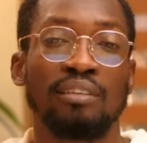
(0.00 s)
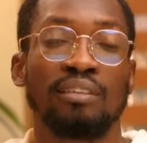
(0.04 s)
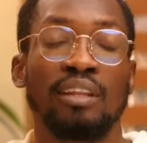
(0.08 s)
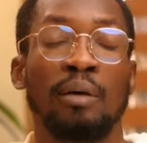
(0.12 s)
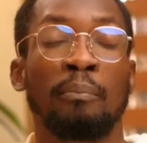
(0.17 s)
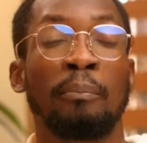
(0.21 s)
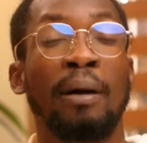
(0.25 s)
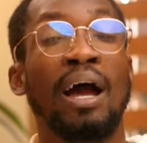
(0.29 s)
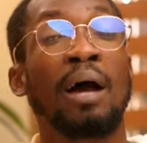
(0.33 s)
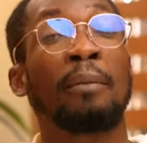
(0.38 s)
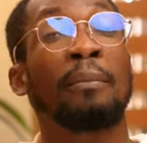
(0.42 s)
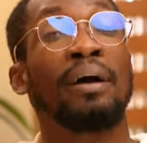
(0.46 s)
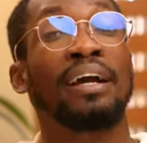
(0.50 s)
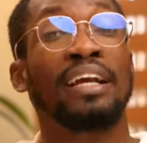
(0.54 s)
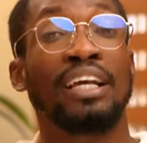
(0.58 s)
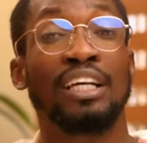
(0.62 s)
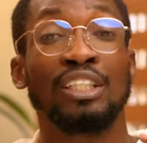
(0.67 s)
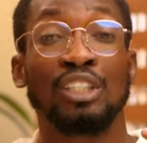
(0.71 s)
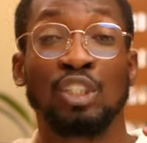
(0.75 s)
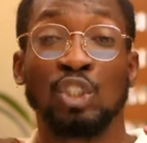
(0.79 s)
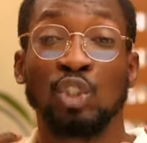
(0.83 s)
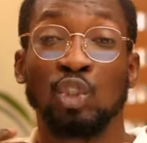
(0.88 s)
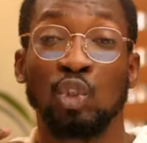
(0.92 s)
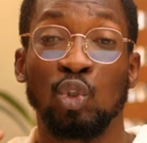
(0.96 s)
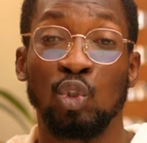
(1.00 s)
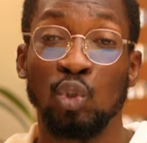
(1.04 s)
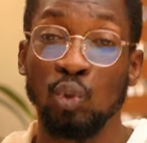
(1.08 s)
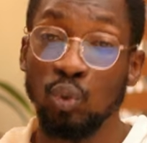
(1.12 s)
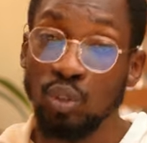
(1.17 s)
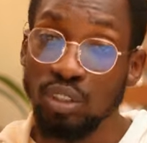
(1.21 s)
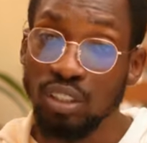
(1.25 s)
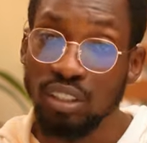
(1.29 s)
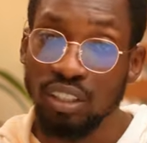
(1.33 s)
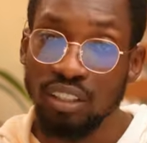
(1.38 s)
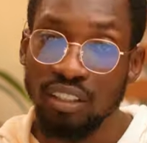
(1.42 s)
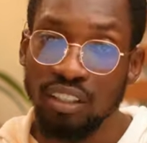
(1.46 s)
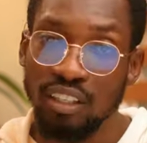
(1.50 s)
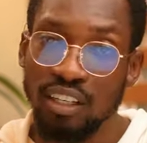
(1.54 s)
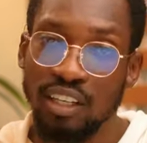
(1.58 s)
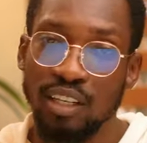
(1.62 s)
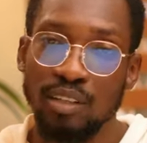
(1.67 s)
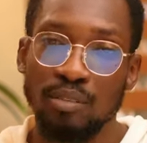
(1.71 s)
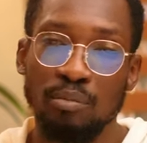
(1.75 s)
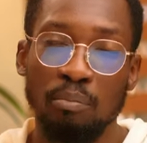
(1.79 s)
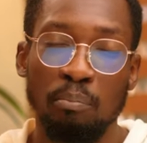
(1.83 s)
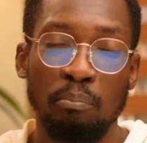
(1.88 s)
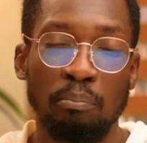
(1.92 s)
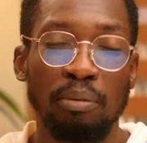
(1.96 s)
The power bank is a solution,
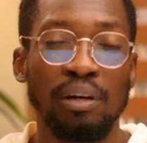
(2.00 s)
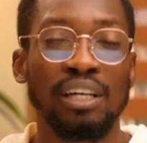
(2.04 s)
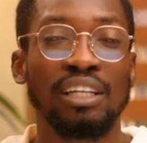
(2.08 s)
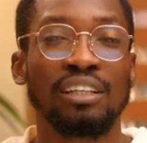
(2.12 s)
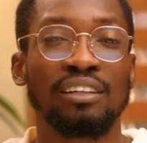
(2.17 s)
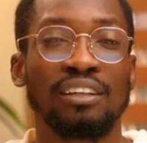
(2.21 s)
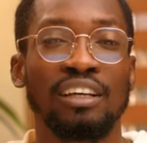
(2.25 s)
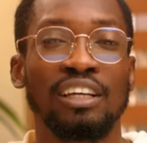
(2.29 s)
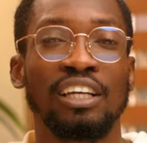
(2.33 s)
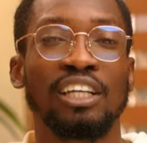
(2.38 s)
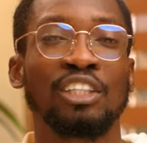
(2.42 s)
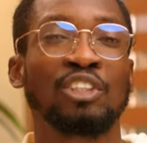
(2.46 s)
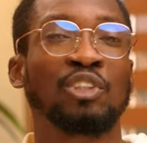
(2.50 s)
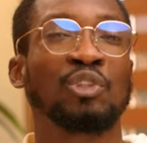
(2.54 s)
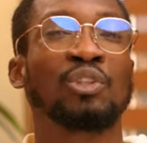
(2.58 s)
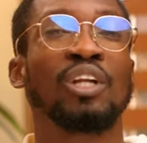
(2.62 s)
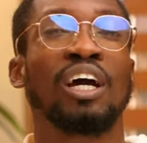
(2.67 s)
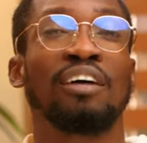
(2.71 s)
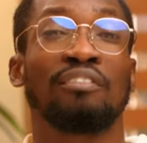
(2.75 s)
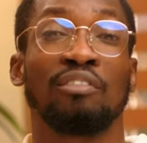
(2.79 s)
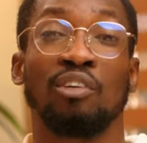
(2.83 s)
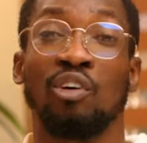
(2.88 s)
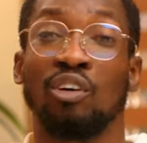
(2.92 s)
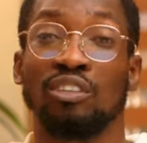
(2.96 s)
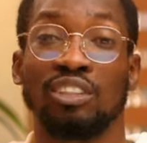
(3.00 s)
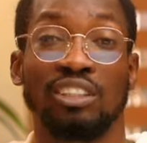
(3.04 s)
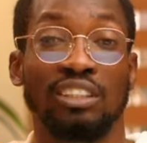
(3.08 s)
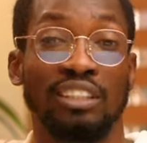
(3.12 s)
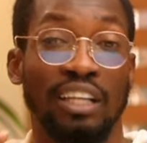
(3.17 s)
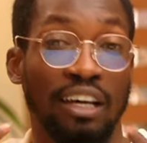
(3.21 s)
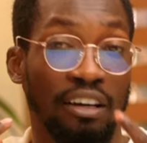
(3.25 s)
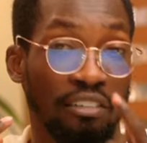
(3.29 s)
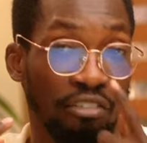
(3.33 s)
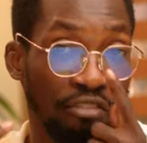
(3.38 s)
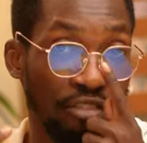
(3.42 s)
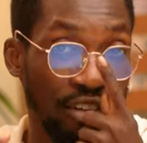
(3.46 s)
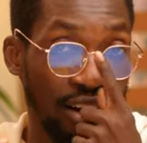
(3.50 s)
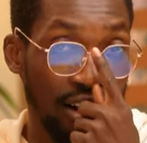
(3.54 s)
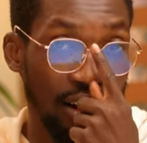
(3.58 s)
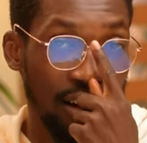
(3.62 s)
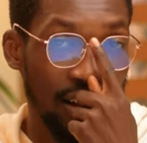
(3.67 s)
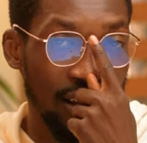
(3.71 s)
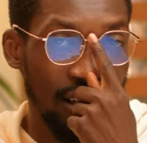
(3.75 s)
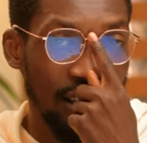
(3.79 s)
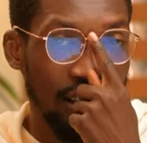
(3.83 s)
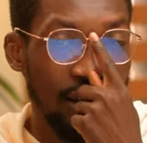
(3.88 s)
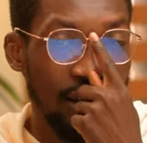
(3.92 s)
but it shouldn't have gotten that far.